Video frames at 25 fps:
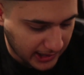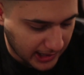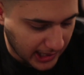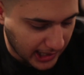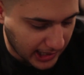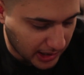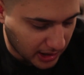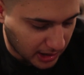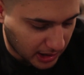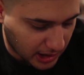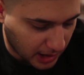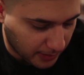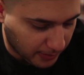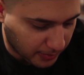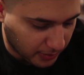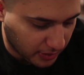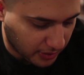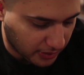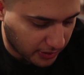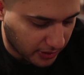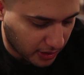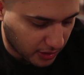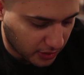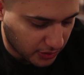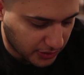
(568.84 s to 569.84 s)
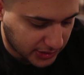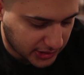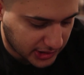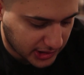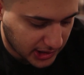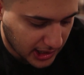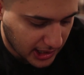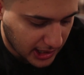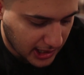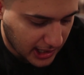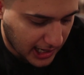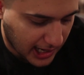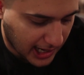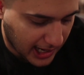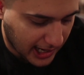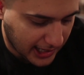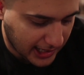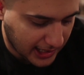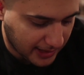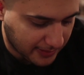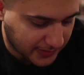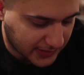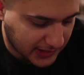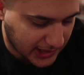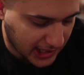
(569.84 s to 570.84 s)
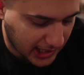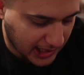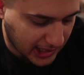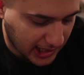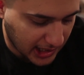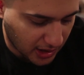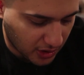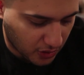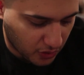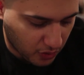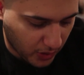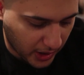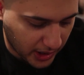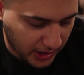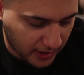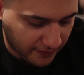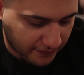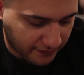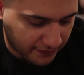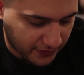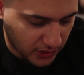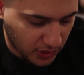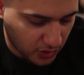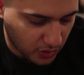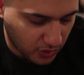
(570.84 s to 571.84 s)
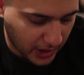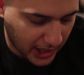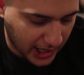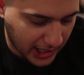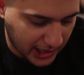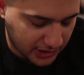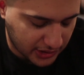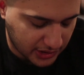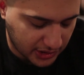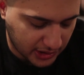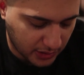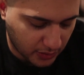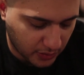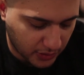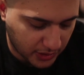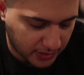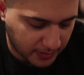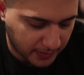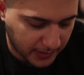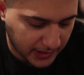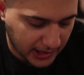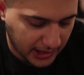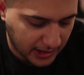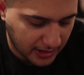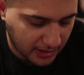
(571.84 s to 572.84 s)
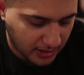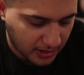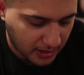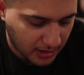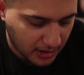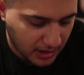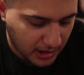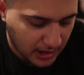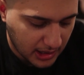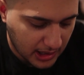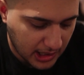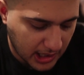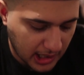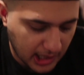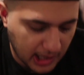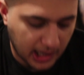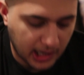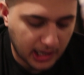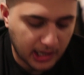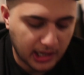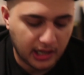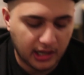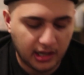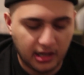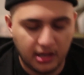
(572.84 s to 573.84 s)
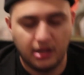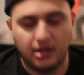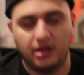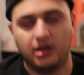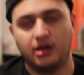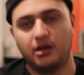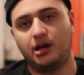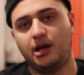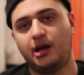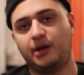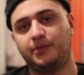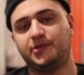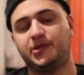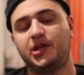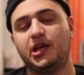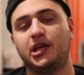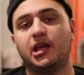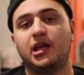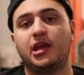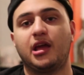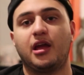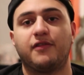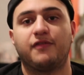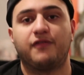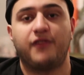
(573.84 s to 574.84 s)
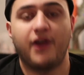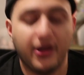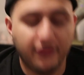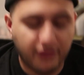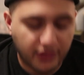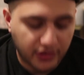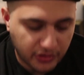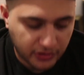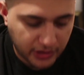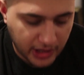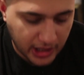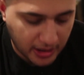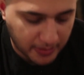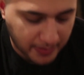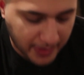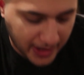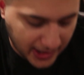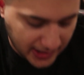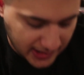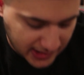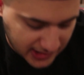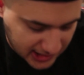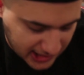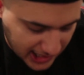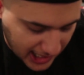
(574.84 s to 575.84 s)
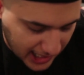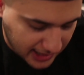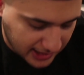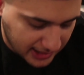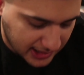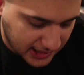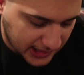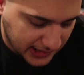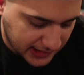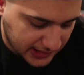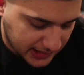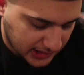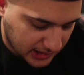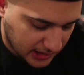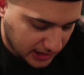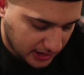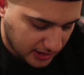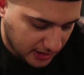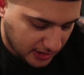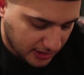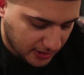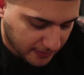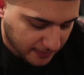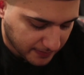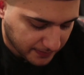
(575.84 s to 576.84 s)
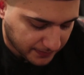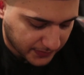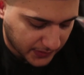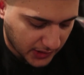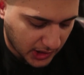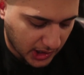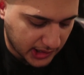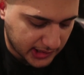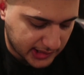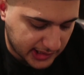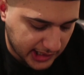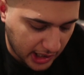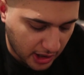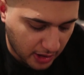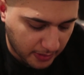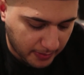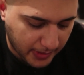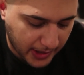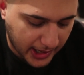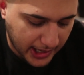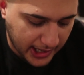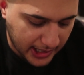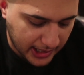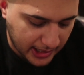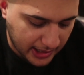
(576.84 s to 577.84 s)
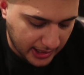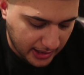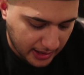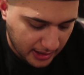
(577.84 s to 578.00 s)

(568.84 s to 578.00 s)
getting a couple of those. I am taking quite a few actually with me. I'm taking a 500 gigabyte SanDisk, a terabyte